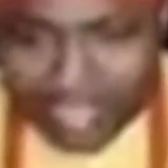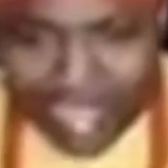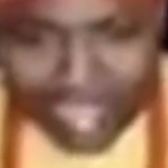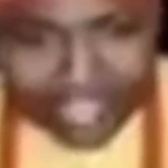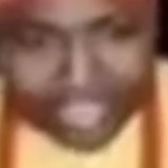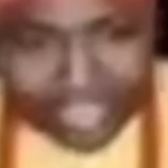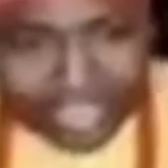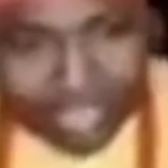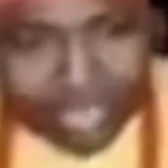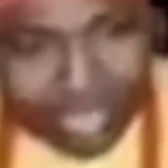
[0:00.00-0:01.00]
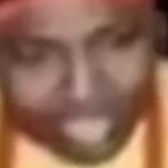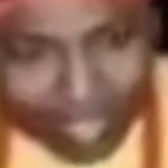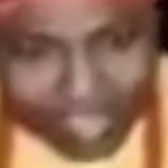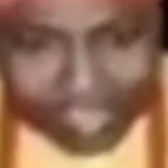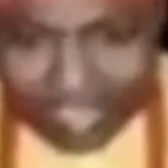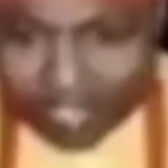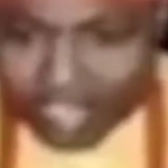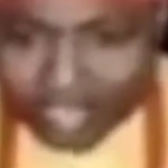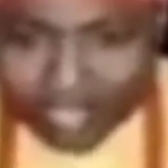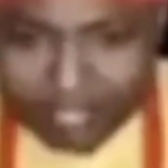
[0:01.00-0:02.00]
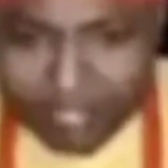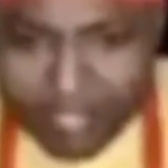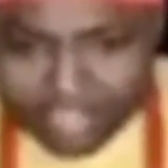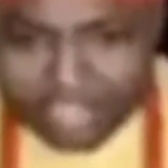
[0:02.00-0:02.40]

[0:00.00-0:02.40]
and she's still under Mazi Nnamdi Kanu and